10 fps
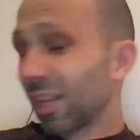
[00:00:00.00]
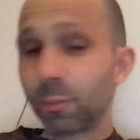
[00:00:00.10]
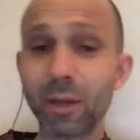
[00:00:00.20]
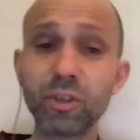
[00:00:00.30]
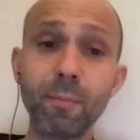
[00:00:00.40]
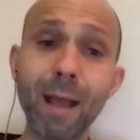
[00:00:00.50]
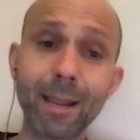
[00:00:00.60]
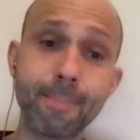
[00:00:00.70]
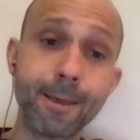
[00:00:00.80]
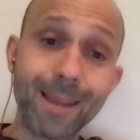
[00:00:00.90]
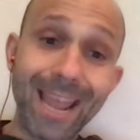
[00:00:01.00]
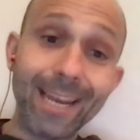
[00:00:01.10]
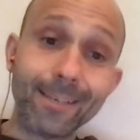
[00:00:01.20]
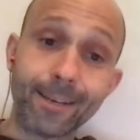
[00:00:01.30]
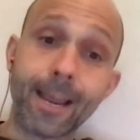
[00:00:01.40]
especially back in the
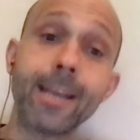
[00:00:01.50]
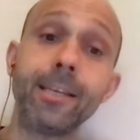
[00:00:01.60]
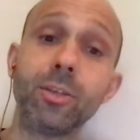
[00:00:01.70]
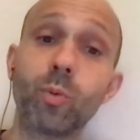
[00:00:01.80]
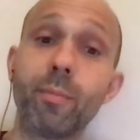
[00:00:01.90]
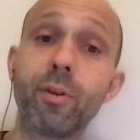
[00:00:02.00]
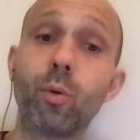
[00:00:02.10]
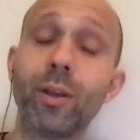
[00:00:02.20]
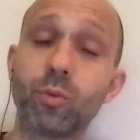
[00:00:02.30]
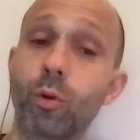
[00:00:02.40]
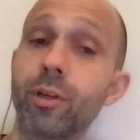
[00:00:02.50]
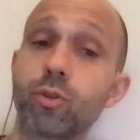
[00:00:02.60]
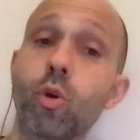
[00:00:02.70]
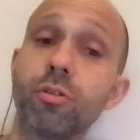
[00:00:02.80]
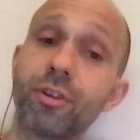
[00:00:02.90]
80s and 90s when middleweights weren't
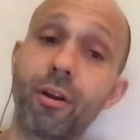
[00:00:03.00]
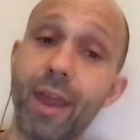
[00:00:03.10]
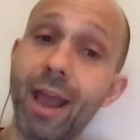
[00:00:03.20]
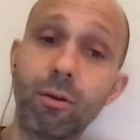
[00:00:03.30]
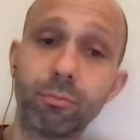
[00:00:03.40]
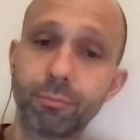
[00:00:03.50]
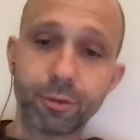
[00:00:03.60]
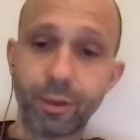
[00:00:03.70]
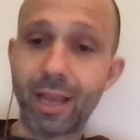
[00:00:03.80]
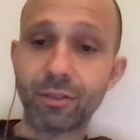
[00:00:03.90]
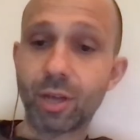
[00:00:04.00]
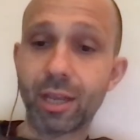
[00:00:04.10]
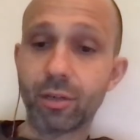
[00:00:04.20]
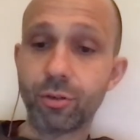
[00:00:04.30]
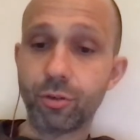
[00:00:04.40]
as tall as they are now. So, yeah, I, just,
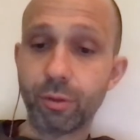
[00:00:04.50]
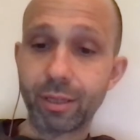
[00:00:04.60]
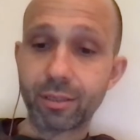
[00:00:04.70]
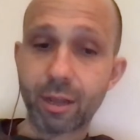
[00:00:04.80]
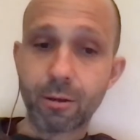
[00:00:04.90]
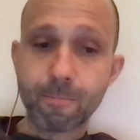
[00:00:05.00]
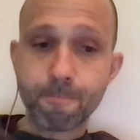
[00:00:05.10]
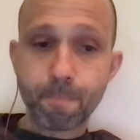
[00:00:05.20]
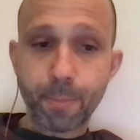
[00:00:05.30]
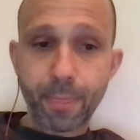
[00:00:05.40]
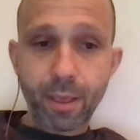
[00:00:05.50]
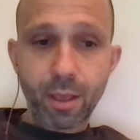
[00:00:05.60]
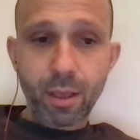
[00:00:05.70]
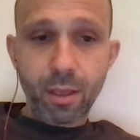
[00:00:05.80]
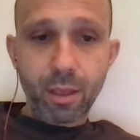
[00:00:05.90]
I couldn't do that style.
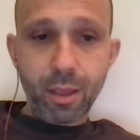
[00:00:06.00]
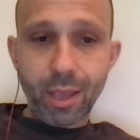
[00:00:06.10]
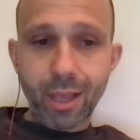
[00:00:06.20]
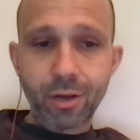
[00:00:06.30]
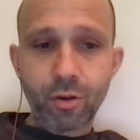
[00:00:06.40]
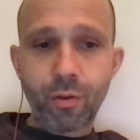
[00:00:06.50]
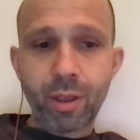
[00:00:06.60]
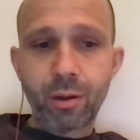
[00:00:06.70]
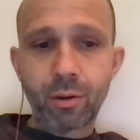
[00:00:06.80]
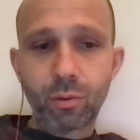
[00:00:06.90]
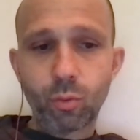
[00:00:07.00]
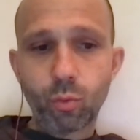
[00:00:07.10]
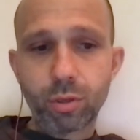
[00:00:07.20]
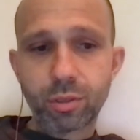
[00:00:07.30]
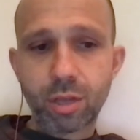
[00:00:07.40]
Ignorant,
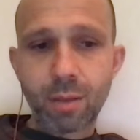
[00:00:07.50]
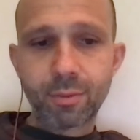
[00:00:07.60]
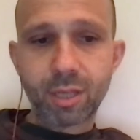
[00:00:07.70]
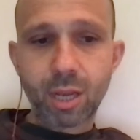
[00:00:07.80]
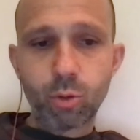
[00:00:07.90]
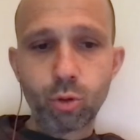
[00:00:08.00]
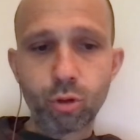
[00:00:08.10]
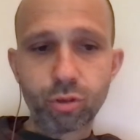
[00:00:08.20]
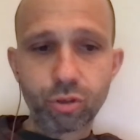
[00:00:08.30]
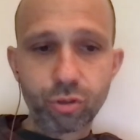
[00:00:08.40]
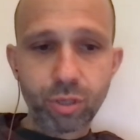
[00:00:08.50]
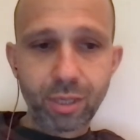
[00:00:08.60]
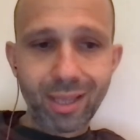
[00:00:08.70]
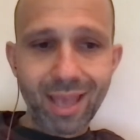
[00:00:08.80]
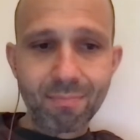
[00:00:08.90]
what's up? Saludos.
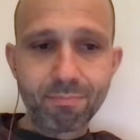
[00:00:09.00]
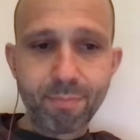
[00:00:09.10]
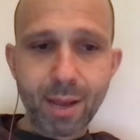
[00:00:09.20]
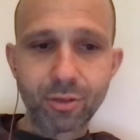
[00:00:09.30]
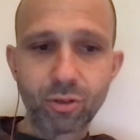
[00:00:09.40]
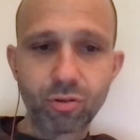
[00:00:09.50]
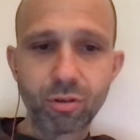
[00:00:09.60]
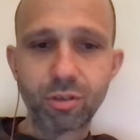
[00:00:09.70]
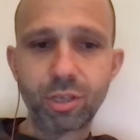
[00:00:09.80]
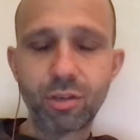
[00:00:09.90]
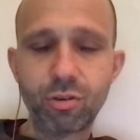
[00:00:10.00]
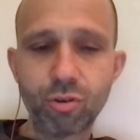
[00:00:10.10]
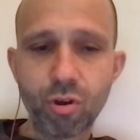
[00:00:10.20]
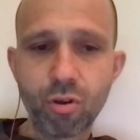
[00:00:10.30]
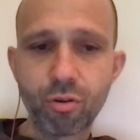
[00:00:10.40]
¿Qué pasó,
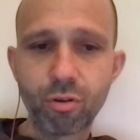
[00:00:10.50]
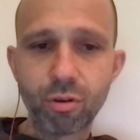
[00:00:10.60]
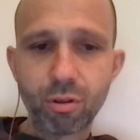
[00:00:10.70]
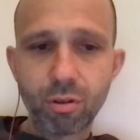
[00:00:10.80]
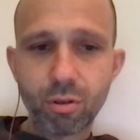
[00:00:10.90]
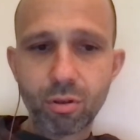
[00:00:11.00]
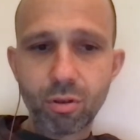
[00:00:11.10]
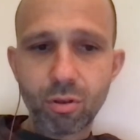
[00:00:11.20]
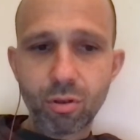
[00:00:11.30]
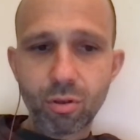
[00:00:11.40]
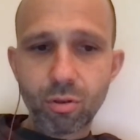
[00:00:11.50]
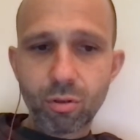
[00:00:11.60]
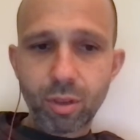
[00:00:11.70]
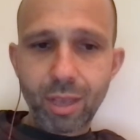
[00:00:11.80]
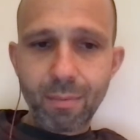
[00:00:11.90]
señor?
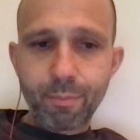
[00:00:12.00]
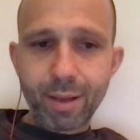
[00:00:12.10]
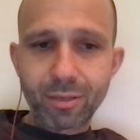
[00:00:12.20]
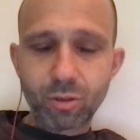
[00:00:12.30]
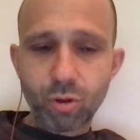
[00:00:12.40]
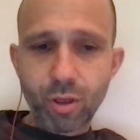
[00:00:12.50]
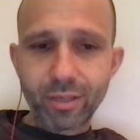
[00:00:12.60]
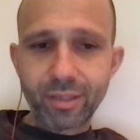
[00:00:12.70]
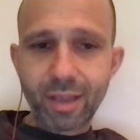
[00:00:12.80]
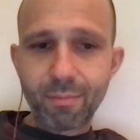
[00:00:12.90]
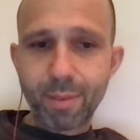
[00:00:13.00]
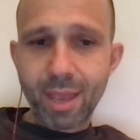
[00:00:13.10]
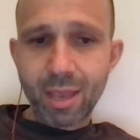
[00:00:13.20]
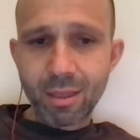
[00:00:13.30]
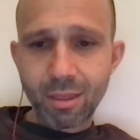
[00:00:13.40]
¿Qué pasó? ¿Está
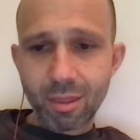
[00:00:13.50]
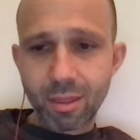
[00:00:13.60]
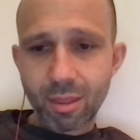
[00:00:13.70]
bien?